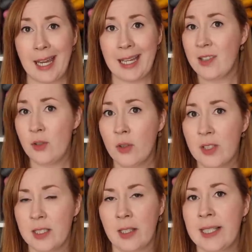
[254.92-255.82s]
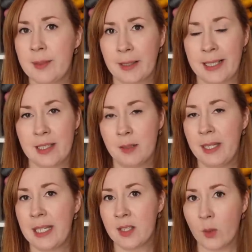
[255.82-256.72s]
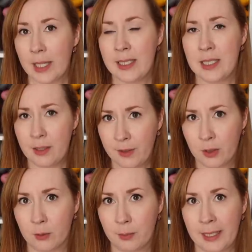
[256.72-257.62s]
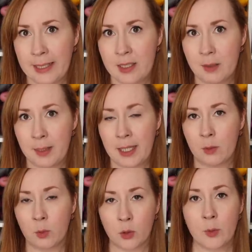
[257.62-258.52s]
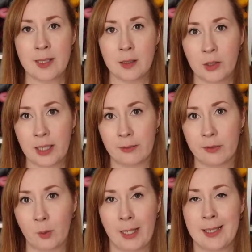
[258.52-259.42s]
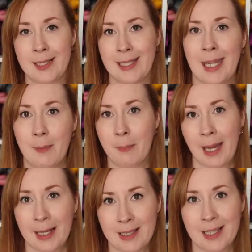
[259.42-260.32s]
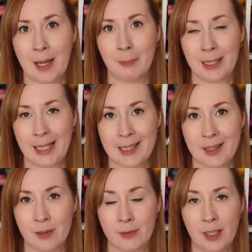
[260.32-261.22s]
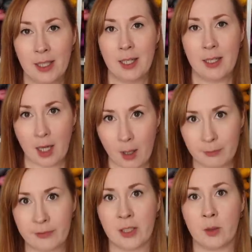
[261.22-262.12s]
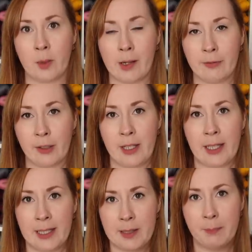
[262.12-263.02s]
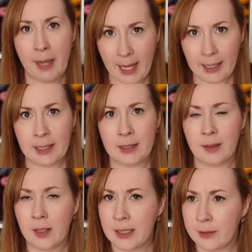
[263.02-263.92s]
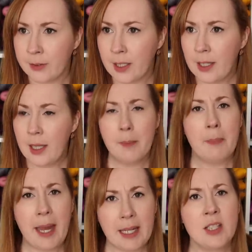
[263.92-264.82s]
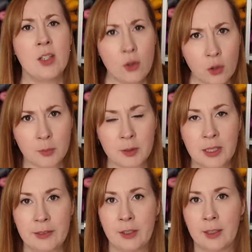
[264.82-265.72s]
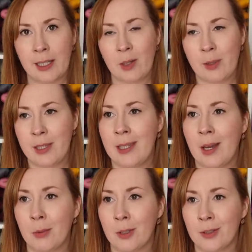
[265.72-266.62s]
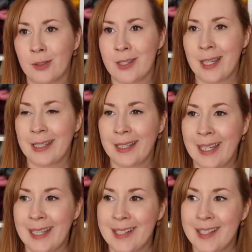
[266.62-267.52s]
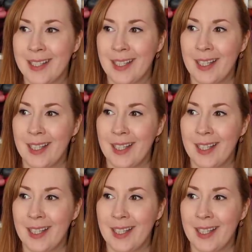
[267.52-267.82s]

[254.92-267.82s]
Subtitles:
it's not a nice place to be. It's quite a difficult place to be, and we're always looking for ways to get back to that place of comfort where everything is back and kind of back to normal, if you like, within that world. And I guess